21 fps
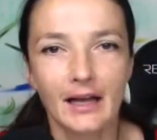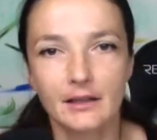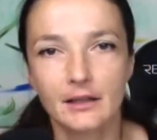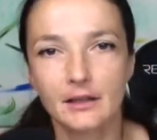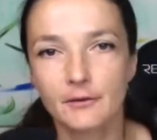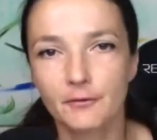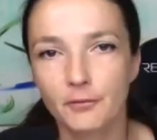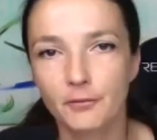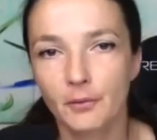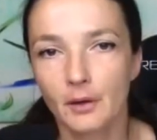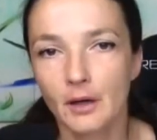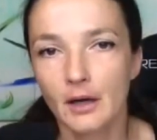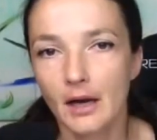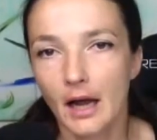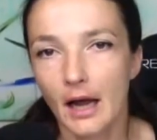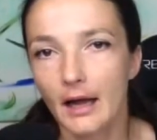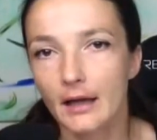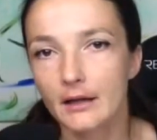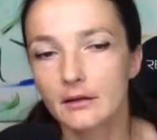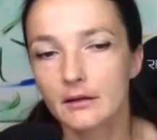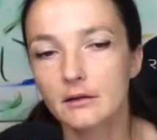and
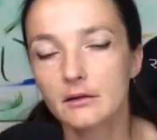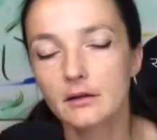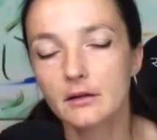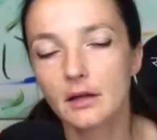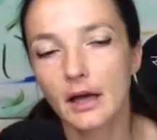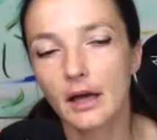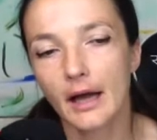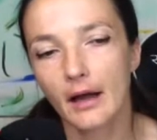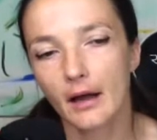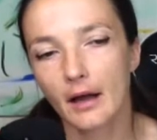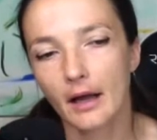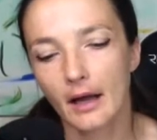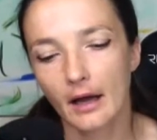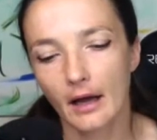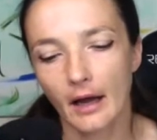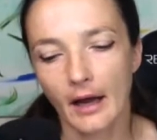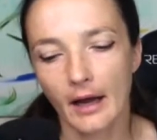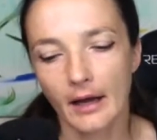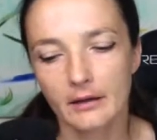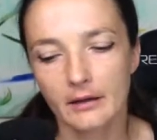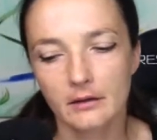and
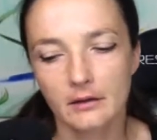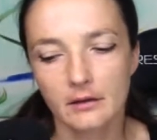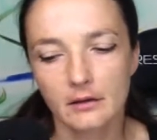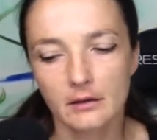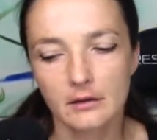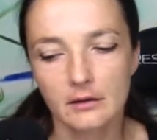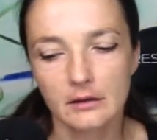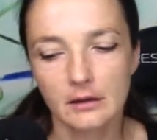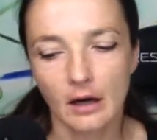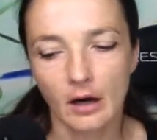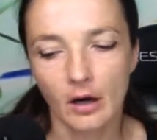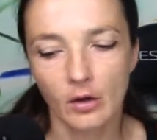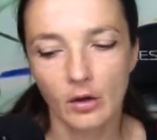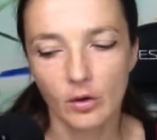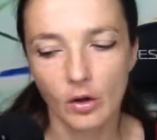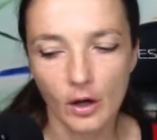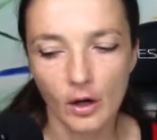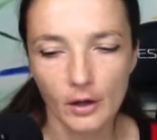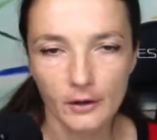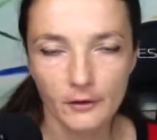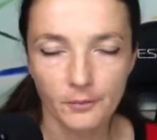and a
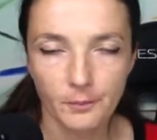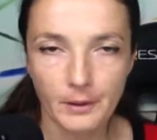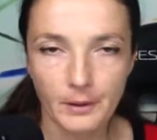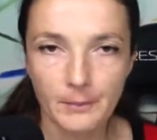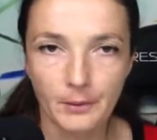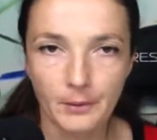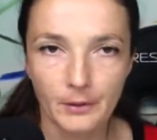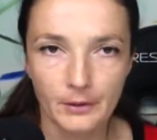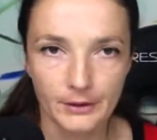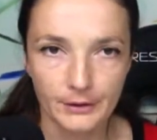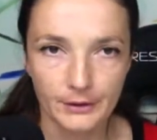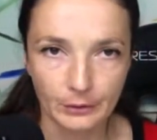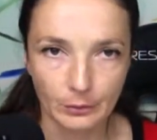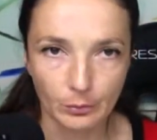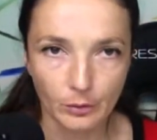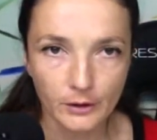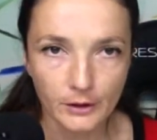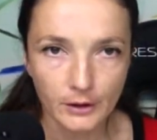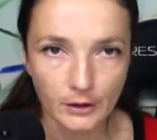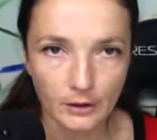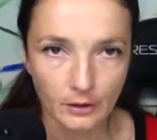lot of people in the
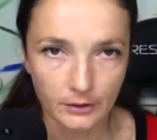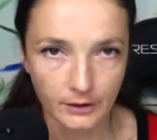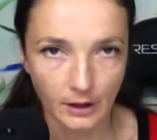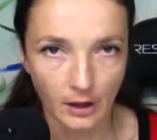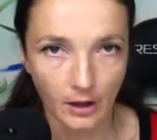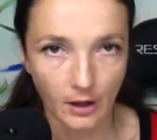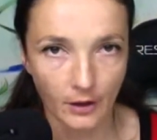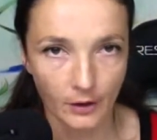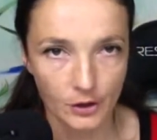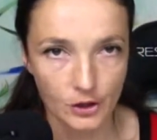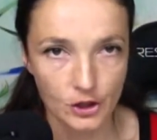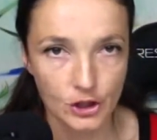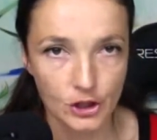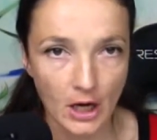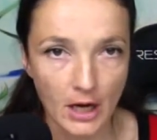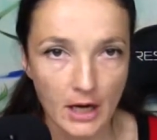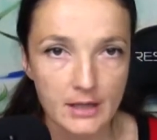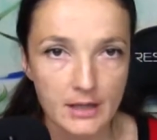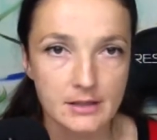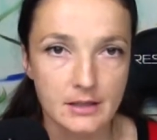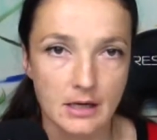world are
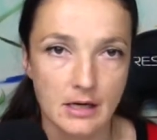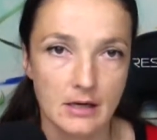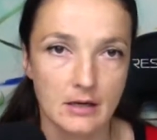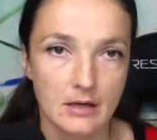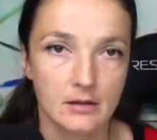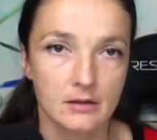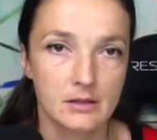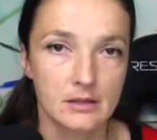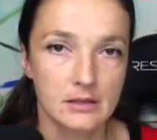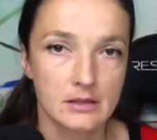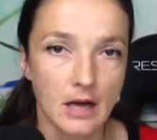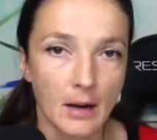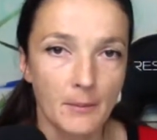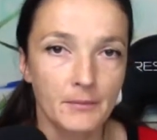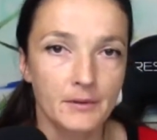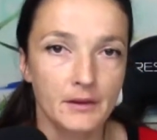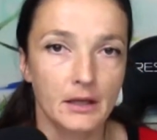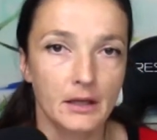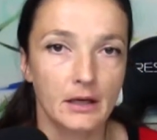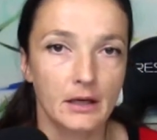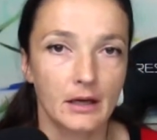chasing
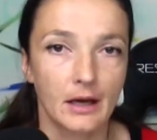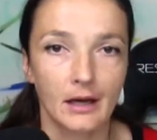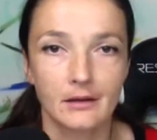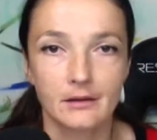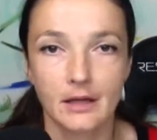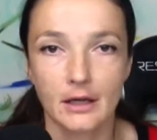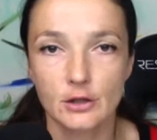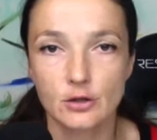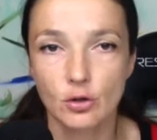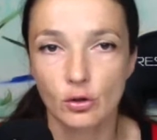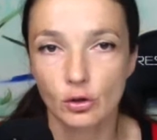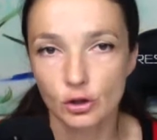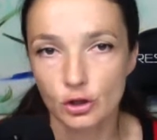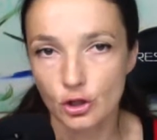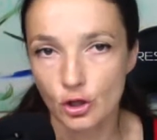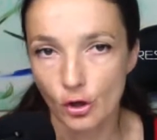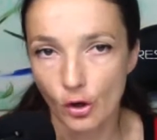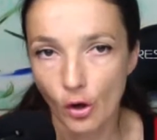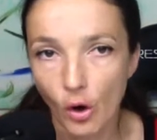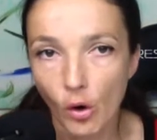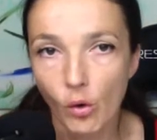something and they don't
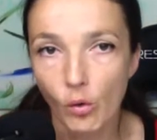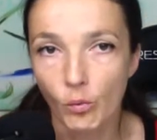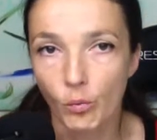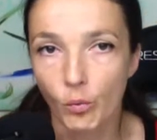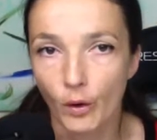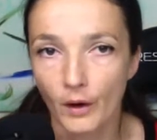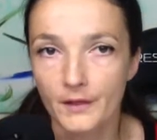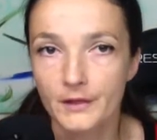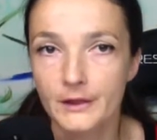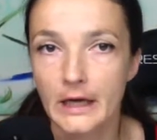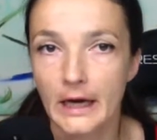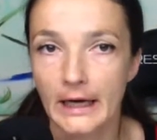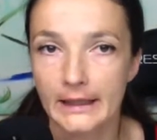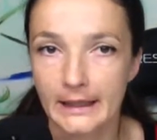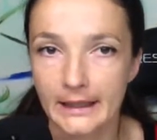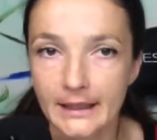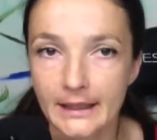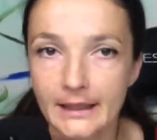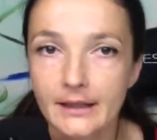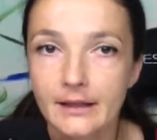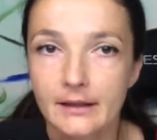know what that
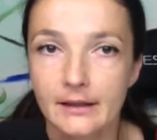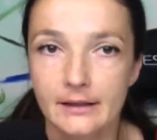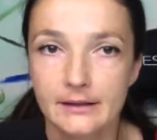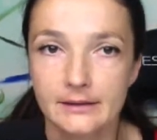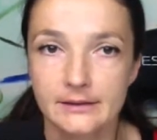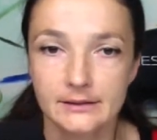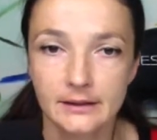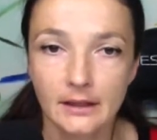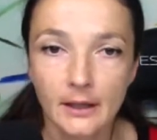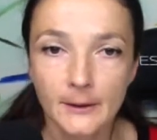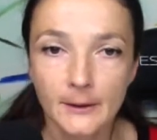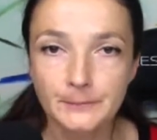is,